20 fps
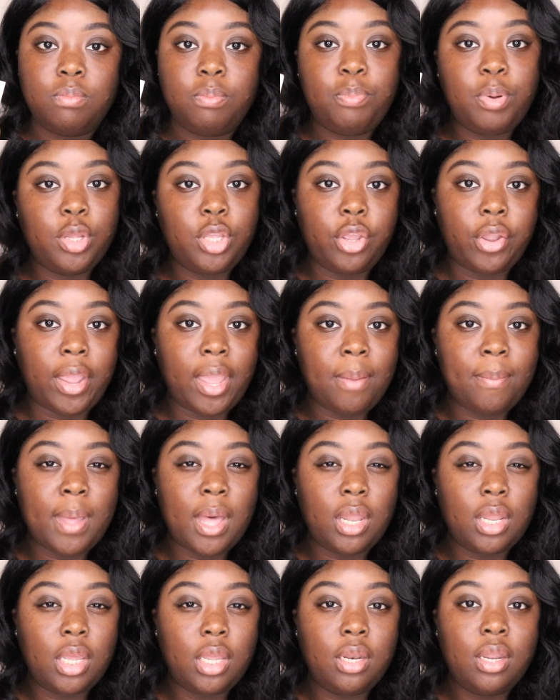put your
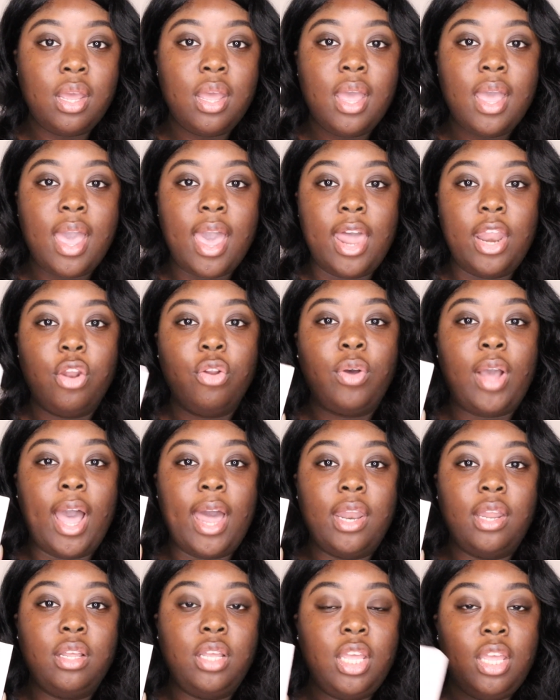email in, and it'll
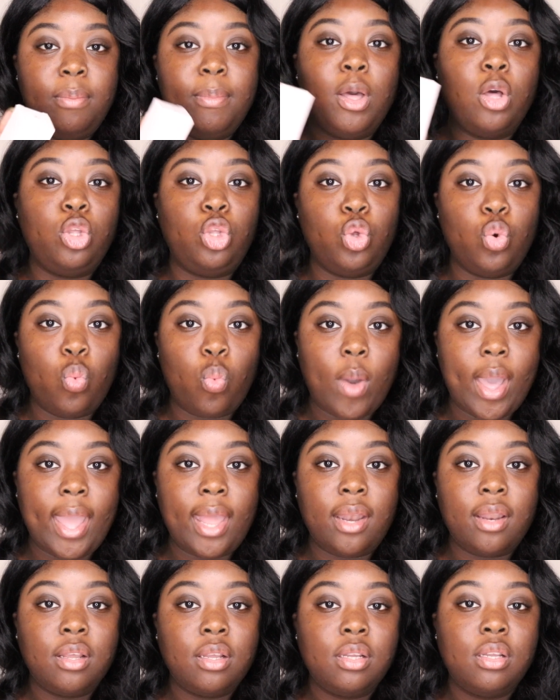kind of email you
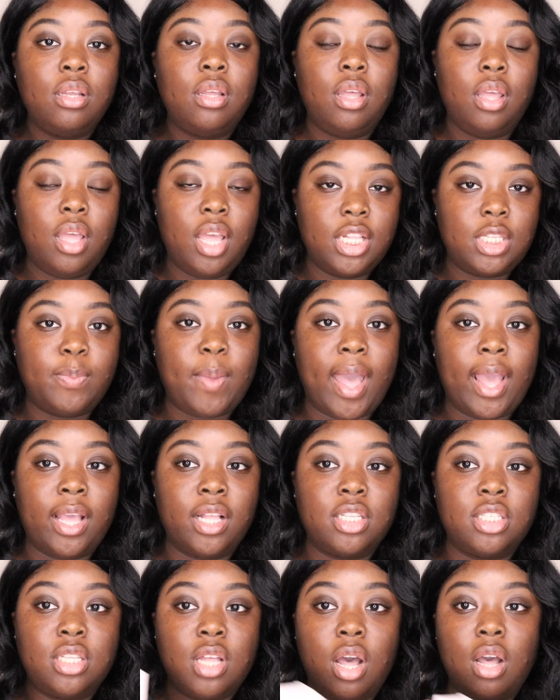when it's back
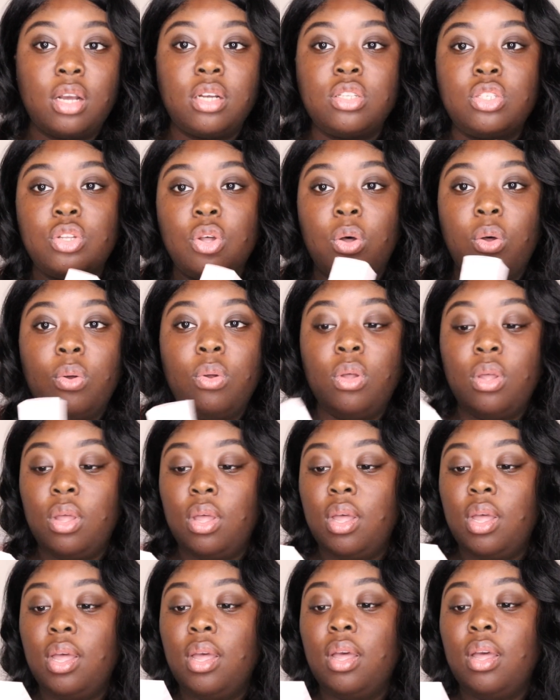in stock. So
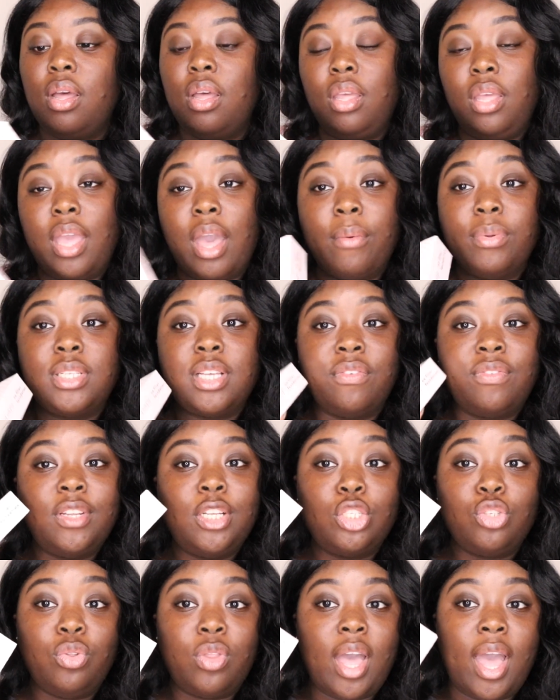yeah, I would
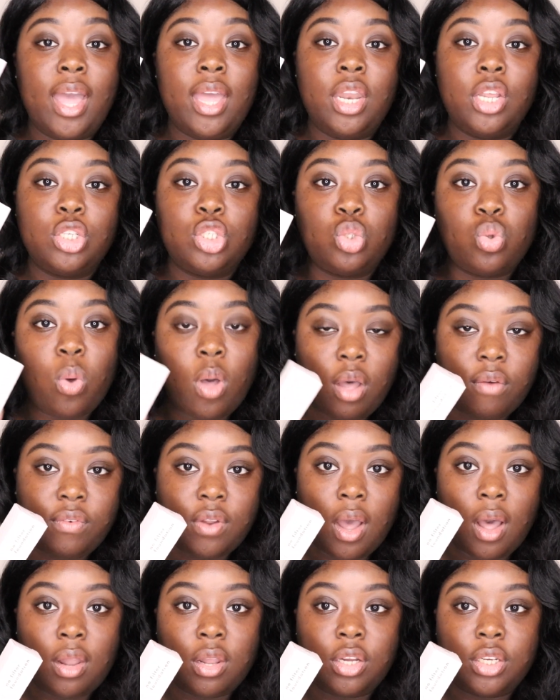definitely do that. It is
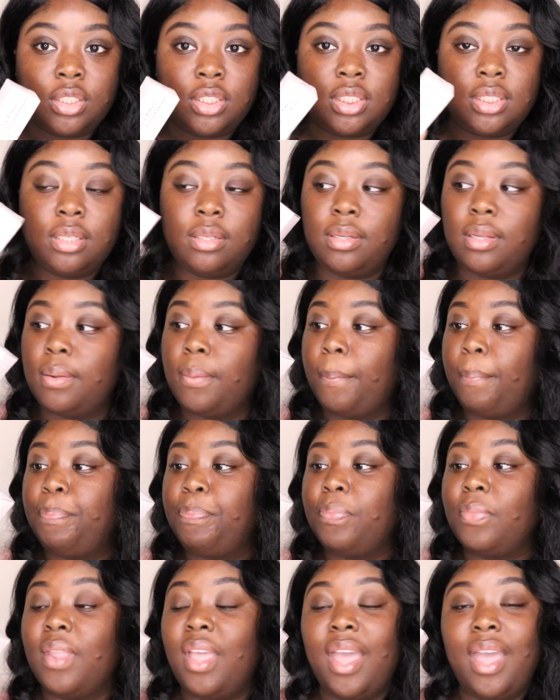$12,
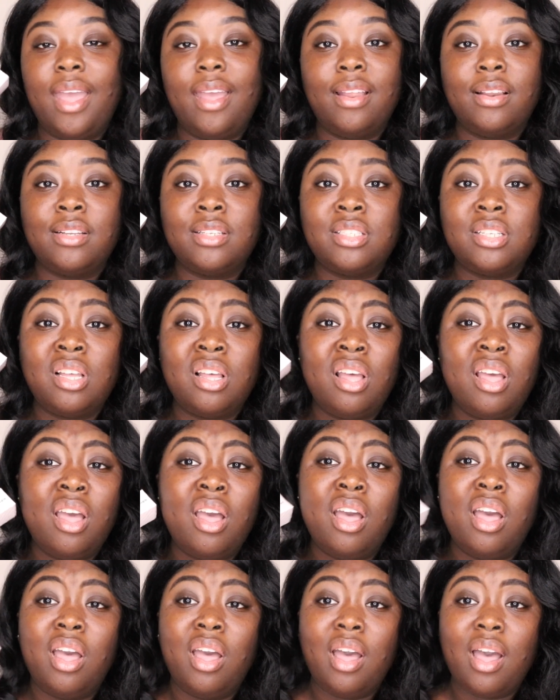and
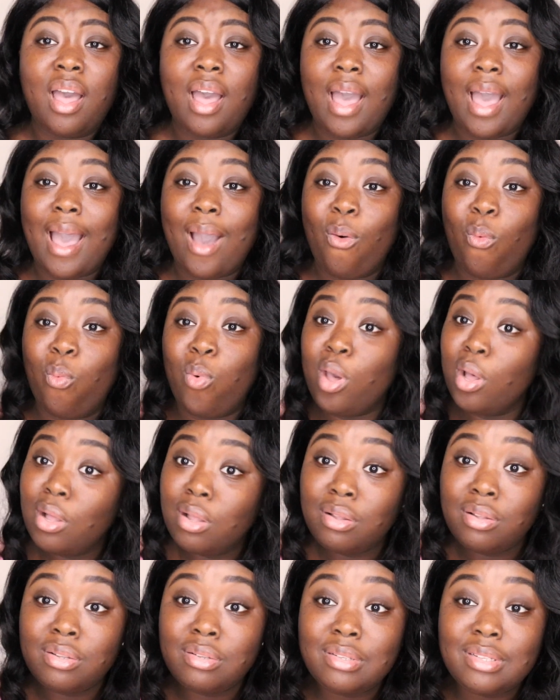
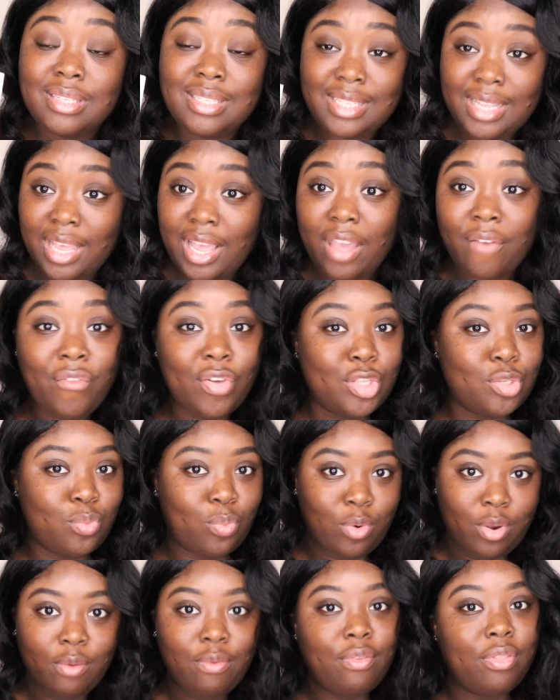we'll see if it's
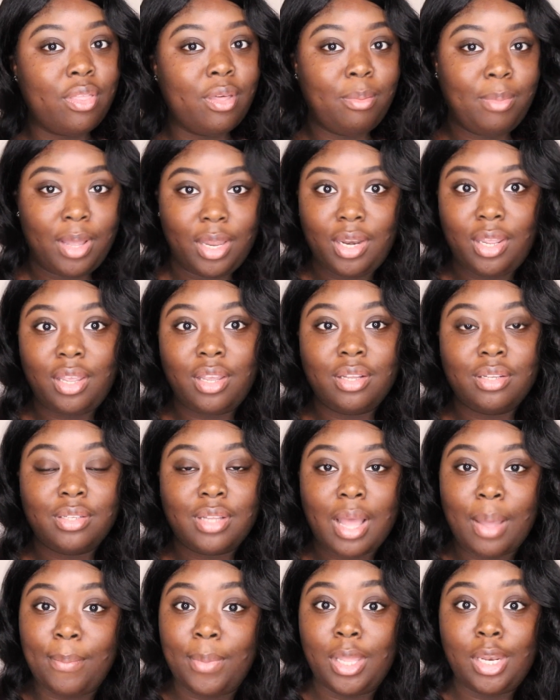worth the money.
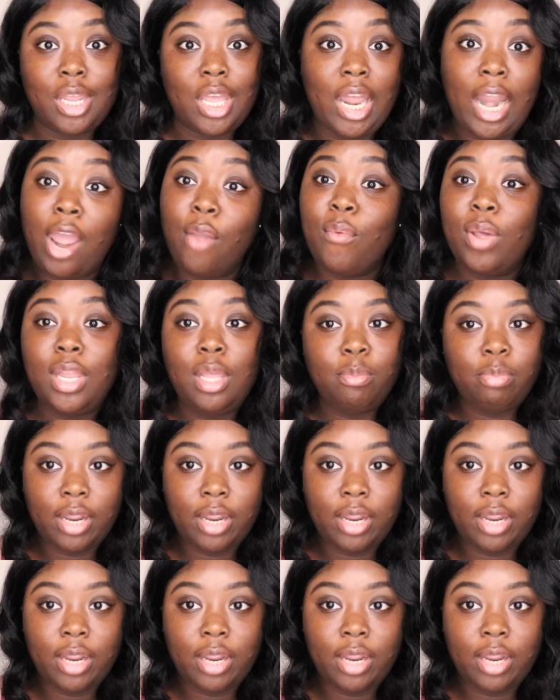I mean, it ain't really